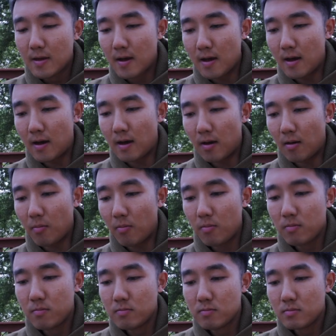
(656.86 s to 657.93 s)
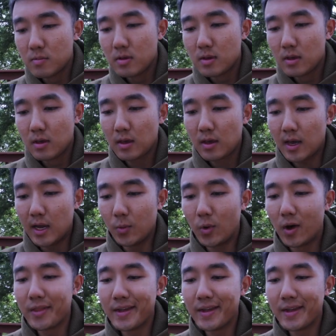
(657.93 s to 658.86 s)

Um, and while